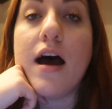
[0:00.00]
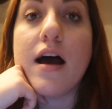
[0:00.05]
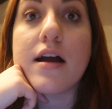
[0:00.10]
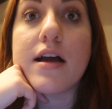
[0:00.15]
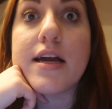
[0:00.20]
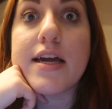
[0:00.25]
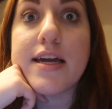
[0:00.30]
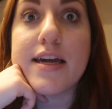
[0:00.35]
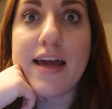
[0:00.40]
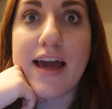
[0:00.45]

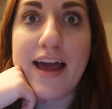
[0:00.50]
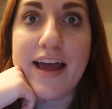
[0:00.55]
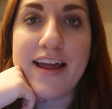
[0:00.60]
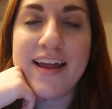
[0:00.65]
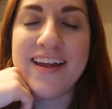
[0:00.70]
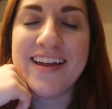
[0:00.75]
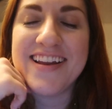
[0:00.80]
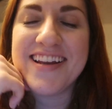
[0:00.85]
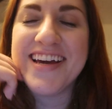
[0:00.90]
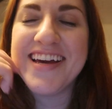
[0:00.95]

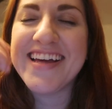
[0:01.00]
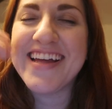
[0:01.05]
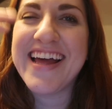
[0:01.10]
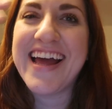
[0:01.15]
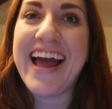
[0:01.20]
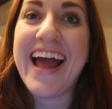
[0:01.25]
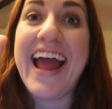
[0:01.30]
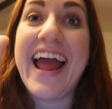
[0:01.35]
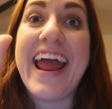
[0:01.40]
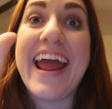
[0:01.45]
again,
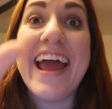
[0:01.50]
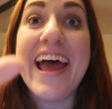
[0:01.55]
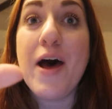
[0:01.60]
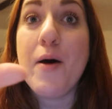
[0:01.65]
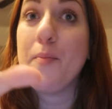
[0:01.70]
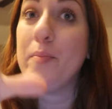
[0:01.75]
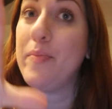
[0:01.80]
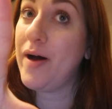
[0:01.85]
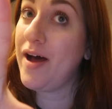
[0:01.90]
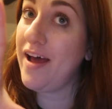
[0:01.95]

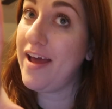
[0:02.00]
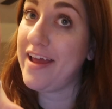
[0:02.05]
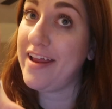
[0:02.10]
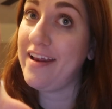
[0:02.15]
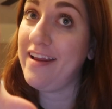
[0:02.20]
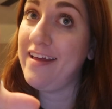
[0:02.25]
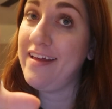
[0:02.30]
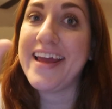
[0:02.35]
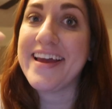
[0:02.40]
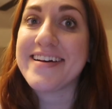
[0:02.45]

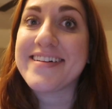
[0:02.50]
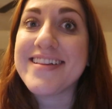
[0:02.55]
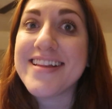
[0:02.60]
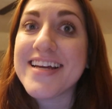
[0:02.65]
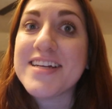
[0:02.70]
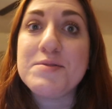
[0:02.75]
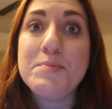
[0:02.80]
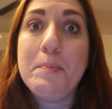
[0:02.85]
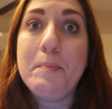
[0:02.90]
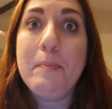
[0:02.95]
but it
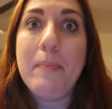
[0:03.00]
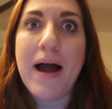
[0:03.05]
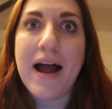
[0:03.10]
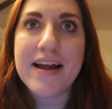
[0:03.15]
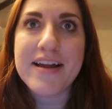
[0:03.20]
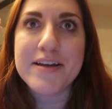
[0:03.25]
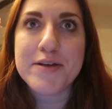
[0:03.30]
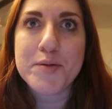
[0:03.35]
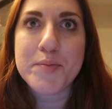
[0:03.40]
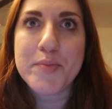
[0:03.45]
clicked
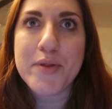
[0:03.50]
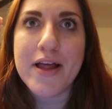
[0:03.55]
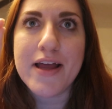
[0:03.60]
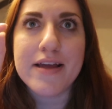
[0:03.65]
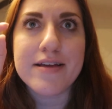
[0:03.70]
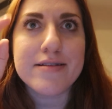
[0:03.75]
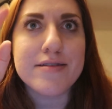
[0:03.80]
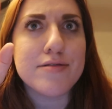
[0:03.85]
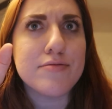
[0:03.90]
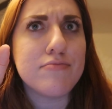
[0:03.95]
back into
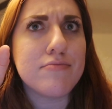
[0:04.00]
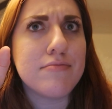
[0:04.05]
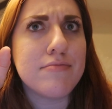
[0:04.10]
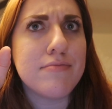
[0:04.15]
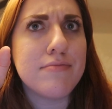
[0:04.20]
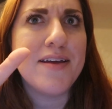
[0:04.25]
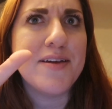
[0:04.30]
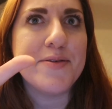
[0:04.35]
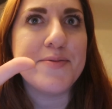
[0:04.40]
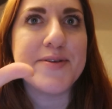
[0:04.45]
place.
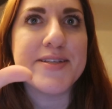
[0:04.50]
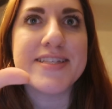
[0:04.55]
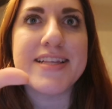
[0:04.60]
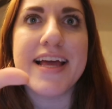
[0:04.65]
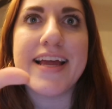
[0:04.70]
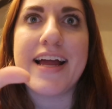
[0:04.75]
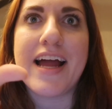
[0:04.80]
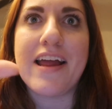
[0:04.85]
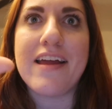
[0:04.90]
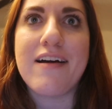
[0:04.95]
It was
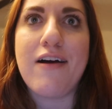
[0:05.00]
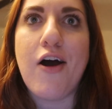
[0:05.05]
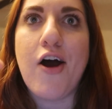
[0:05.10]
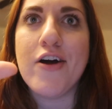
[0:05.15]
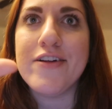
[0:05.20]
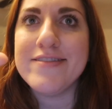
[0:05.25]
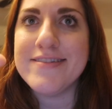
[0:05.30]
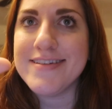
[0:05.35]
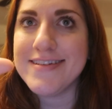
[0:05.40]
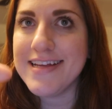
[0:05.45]
like I
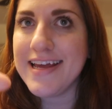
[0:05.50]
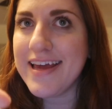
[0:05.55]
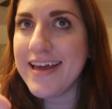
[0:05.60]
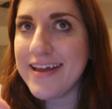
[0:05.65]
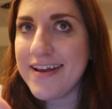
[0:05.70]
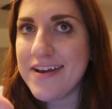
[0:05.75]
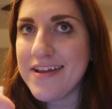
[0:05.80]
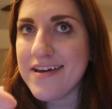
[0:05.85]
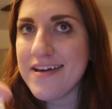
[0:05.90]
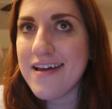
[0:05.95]

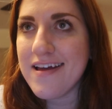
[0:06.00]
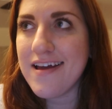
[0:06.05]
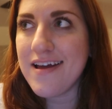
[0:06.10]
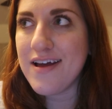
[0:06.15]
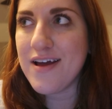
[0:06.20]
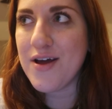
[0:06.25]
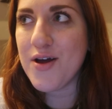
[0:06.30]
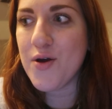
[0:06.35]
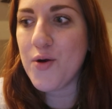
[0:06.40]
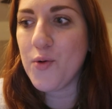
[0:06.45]
undid
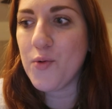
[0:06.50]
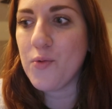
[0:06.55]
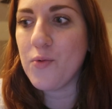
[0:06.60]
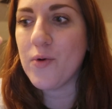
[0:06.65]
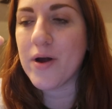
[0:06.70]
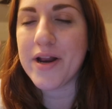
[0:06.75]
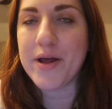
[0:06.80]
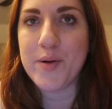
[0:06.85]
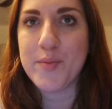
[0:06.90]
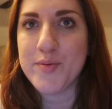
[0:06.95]

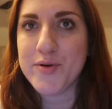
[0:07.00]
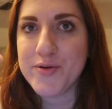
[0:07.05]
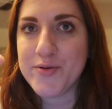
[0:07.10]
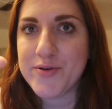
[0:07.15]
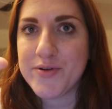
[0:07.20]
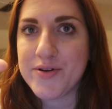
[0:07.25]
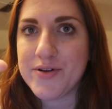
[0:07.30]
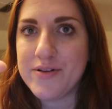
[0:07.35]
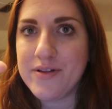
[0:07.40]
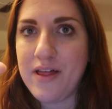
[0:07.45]
what I
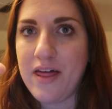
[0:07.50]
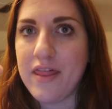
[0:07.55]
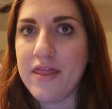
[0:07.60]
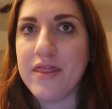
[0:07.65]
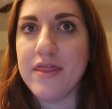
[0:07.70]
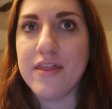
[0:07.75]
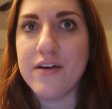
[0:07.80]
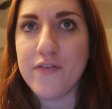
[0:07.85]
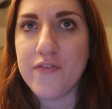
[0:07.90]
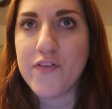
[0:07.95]
broke
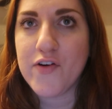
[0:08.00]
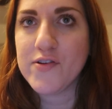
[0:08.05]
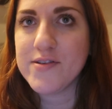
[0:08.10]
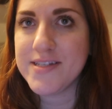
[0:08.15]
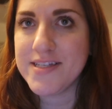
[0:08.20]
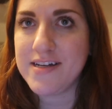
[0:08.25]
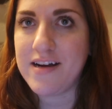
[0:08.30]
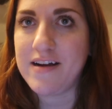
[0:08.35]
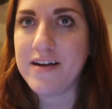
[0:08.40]
the first